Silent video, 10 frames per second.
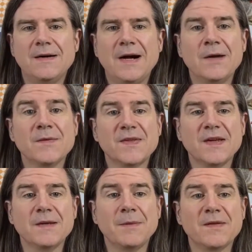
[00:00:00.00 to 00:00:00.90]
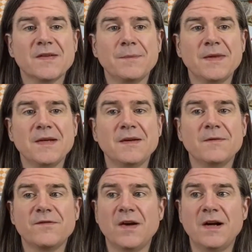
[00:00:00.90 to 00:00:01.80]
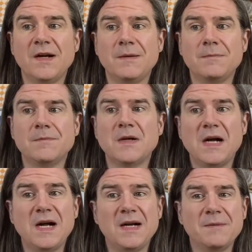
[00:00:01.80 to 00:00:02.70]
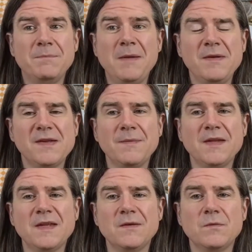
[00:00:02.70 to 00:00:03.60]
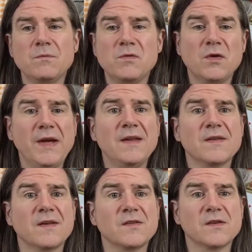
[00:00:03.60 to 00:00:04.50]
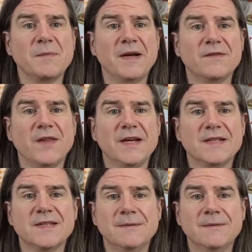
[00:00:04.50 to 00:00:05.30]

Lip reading: I was thinking about something from maybe something that your ancestors might have liked.